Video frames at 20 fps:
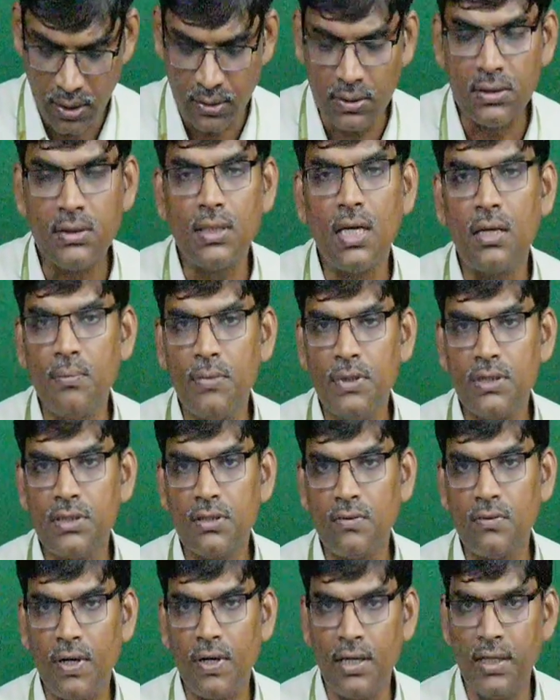this
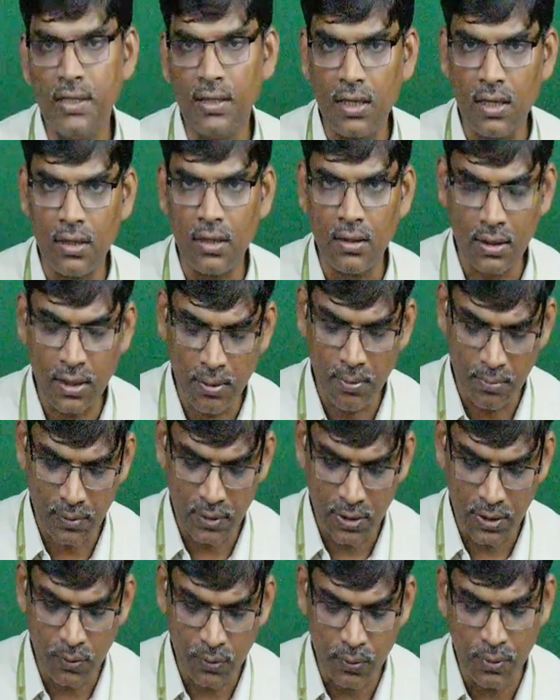armature winding,
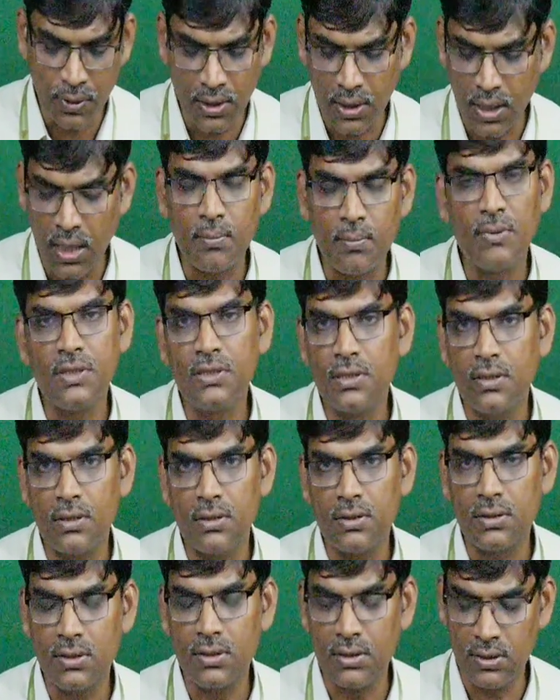including armature
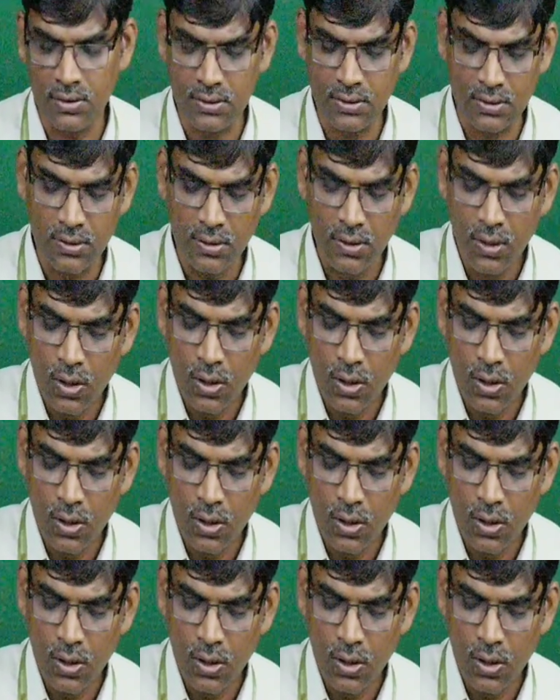resistance.